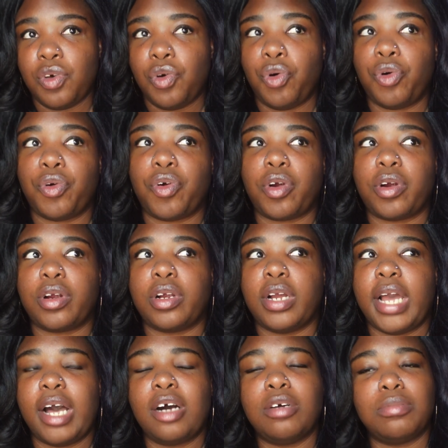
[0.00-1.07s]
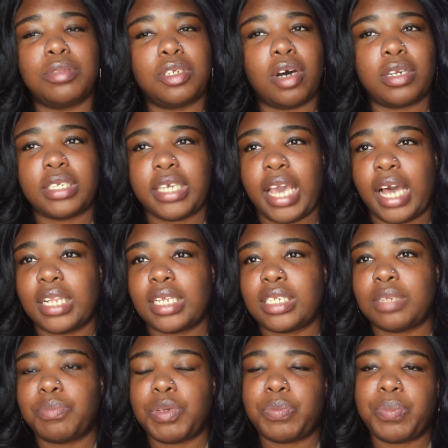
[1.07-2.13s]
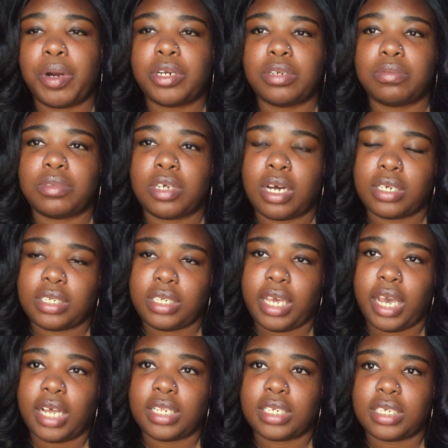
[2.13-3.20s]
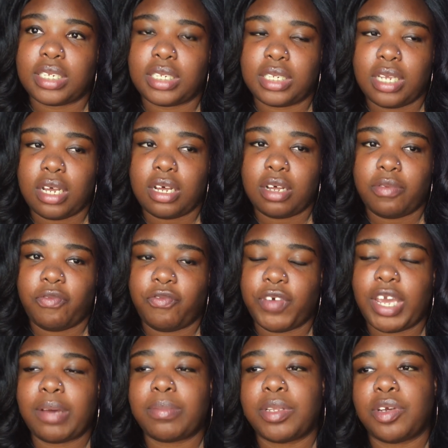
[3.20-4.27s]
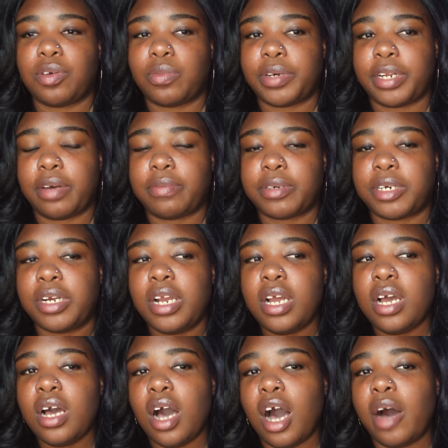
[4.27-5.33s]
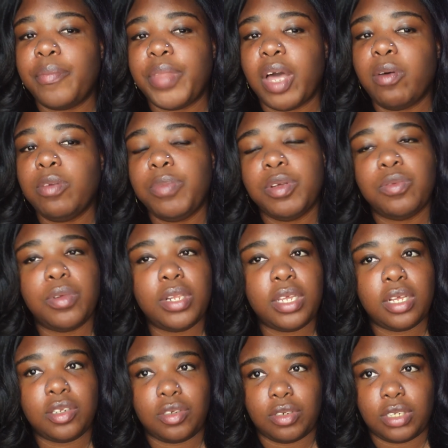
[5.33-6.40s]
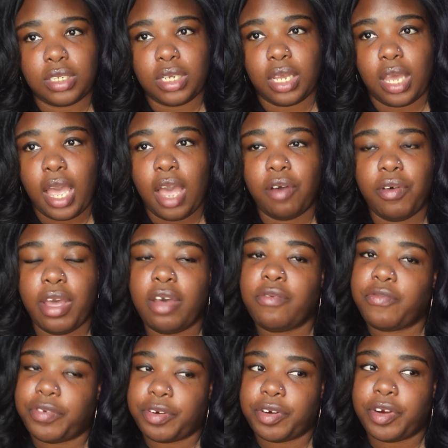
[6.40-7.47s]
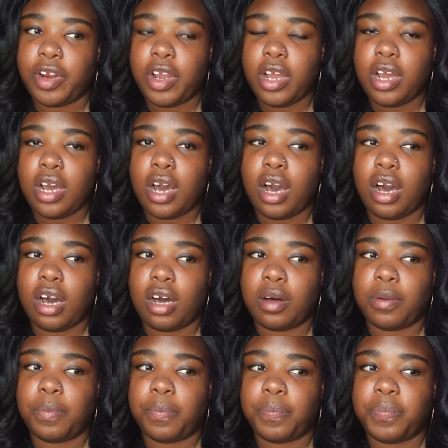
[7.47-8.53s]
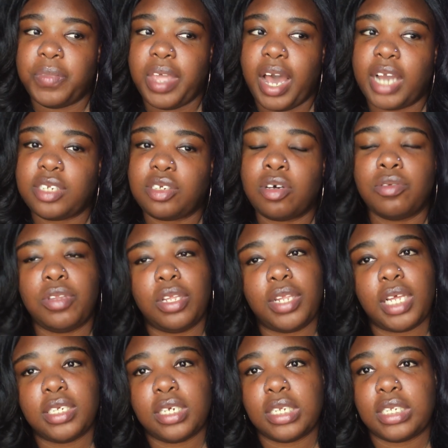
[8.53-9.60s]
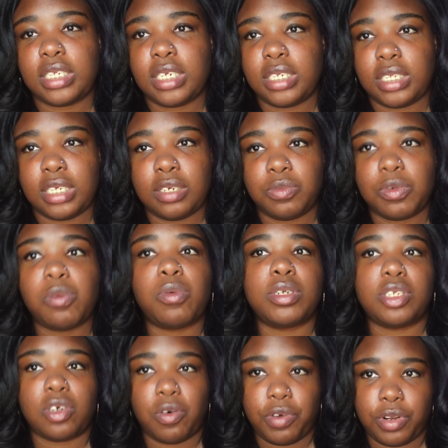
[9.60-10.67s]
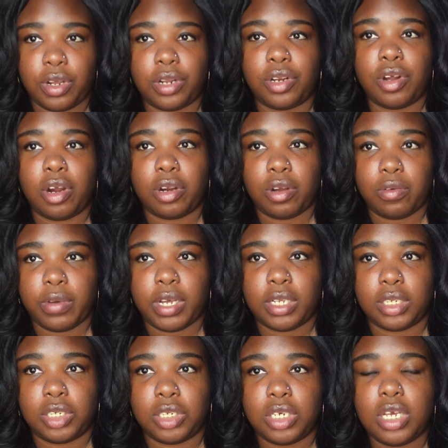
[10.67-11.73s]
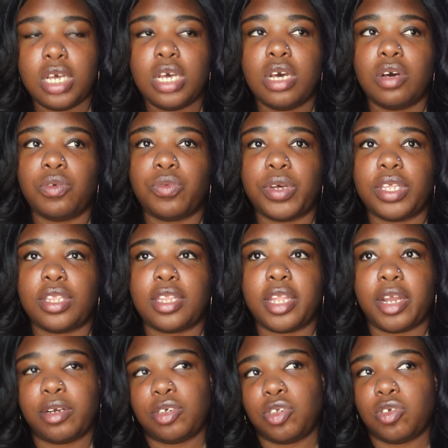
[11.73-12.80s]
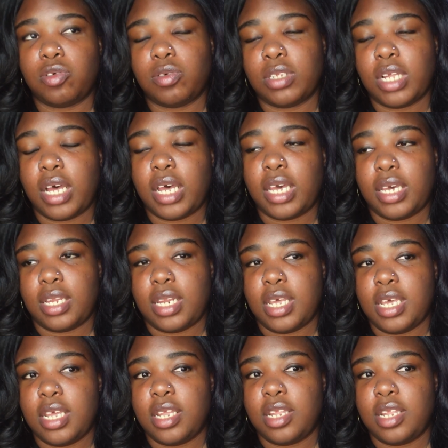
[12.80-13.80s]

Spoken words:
or help Don Callis and be part of Don Callis' family or whatever. That would be really interesting. However, I don't think that's consistent with what's going on in ROH with their storyline